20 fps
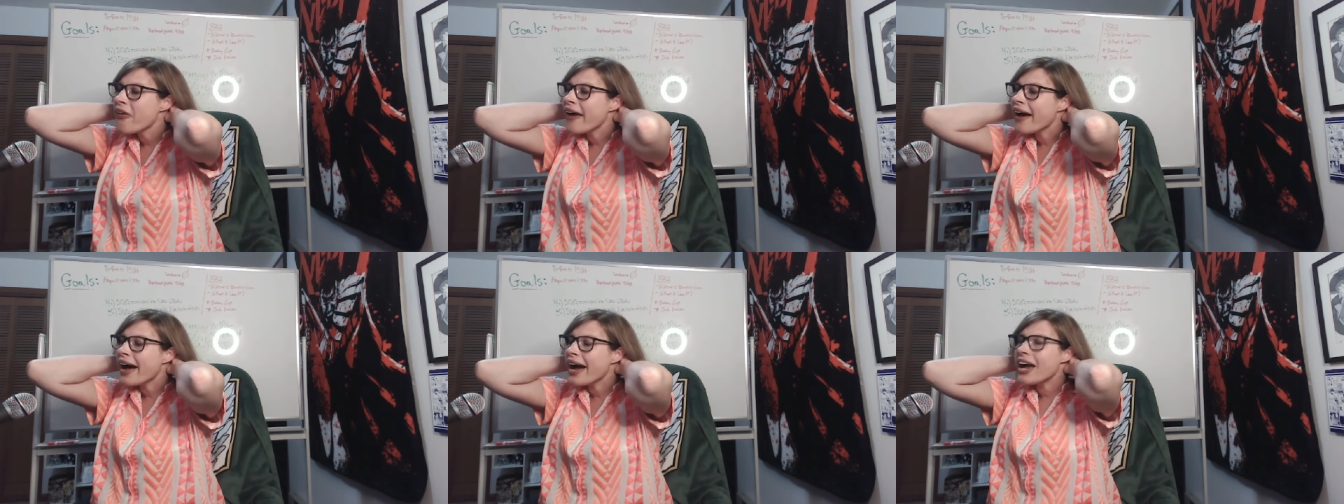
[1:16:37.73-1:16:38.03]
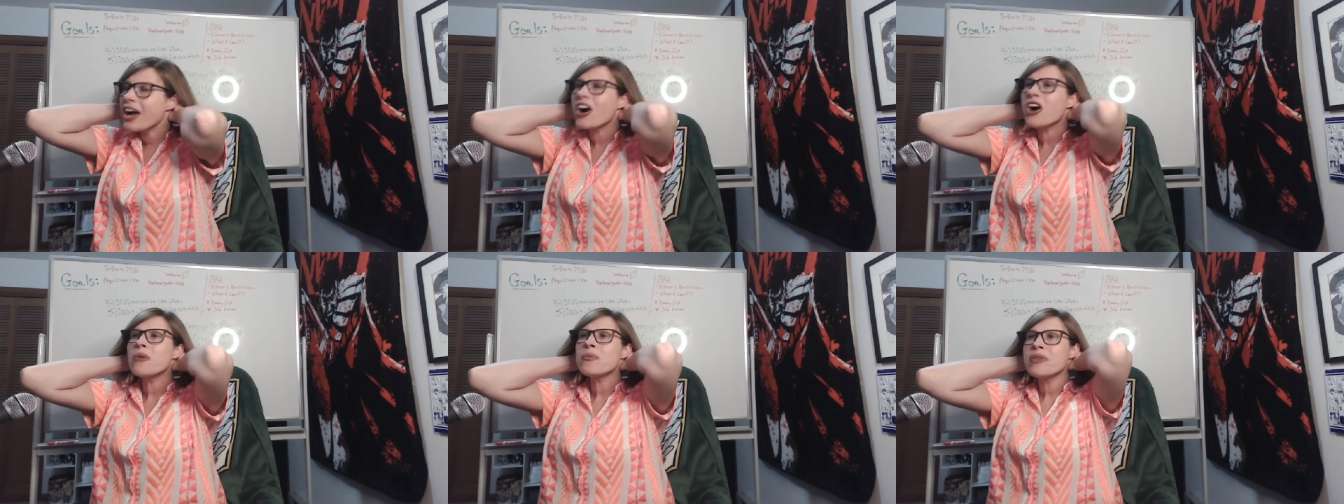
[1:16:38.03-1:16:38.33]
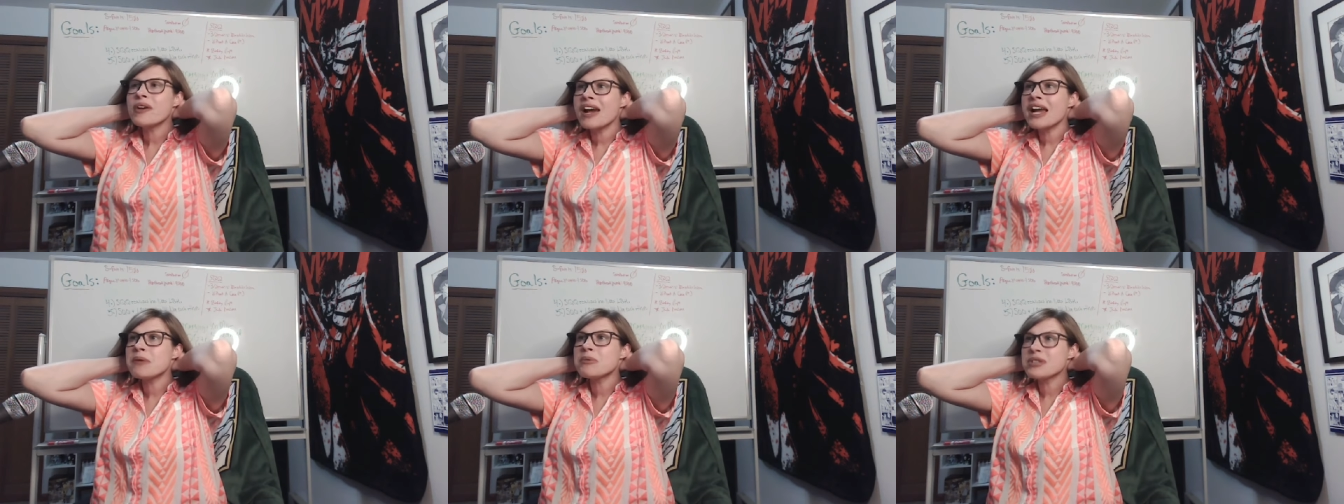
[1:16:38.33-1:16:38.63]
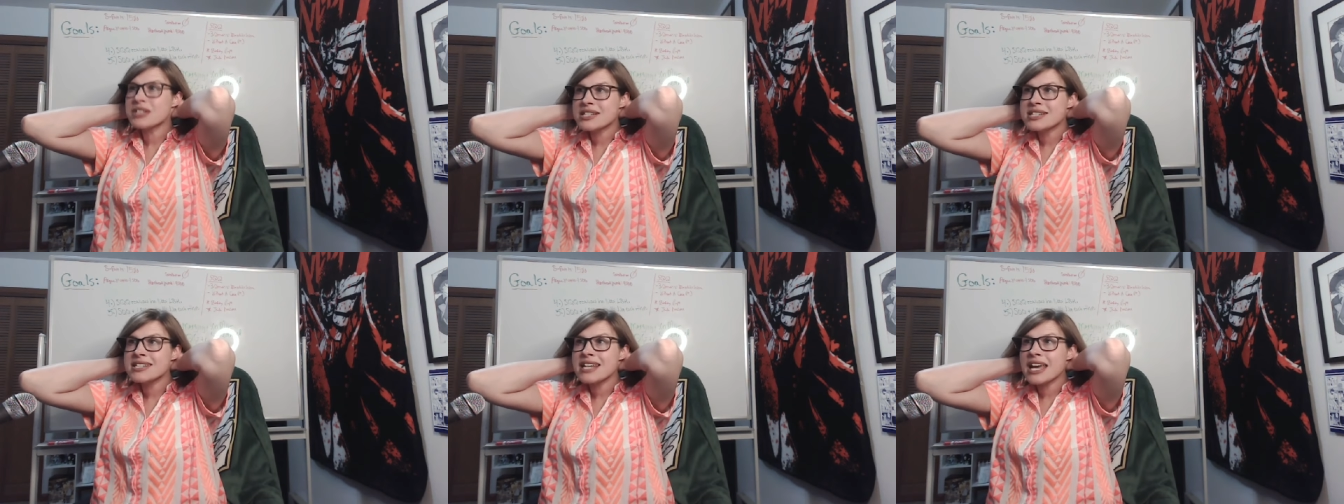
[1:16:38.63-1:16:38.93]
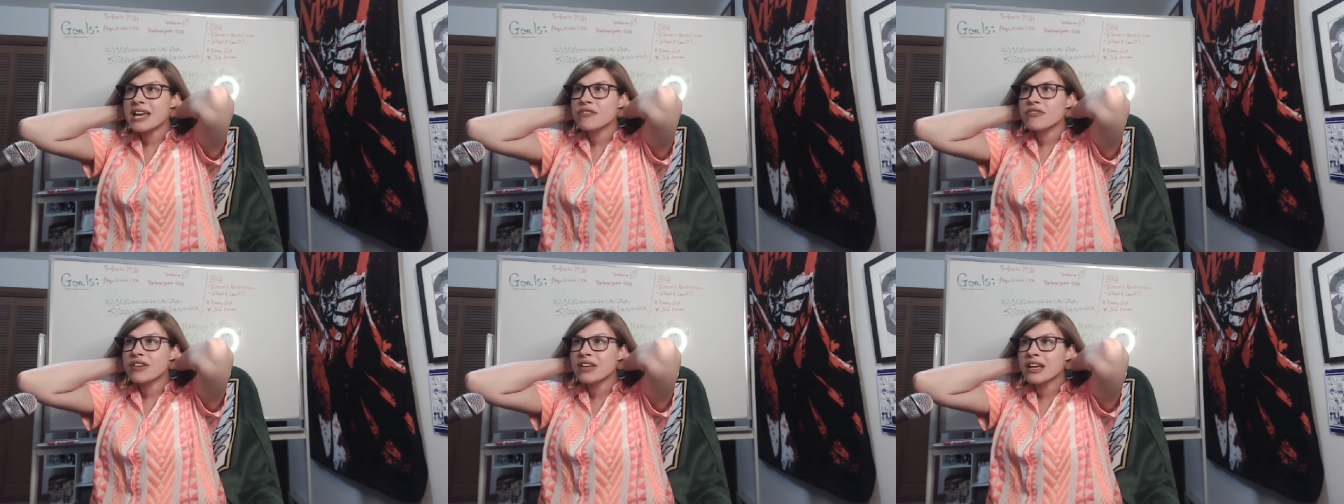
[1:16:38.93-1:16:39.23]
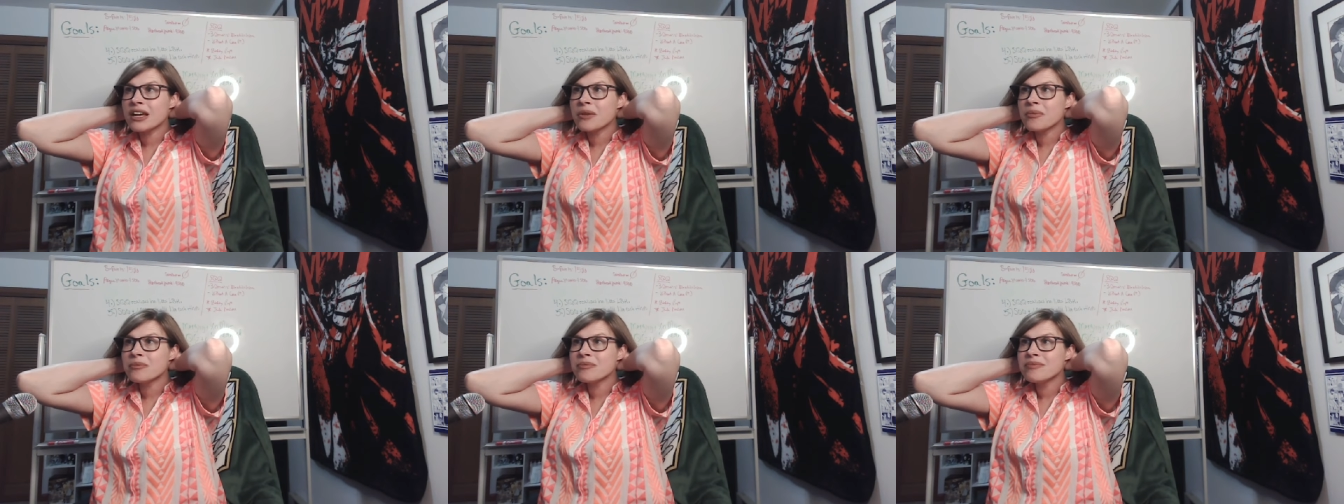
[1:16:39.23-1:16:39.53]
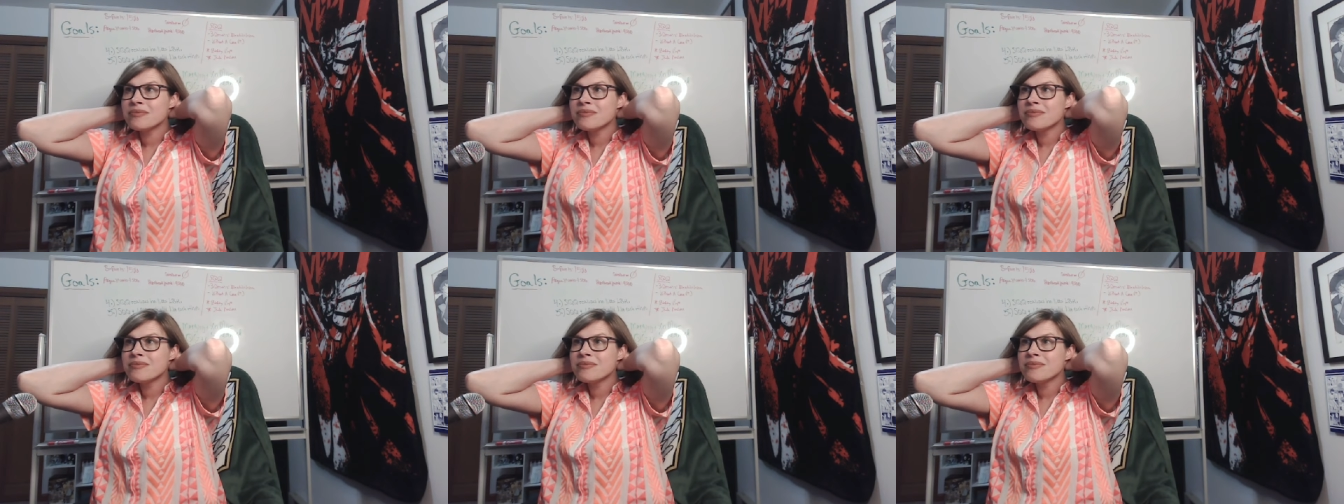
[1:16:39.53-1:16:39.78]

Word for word: I hope they're able to save him,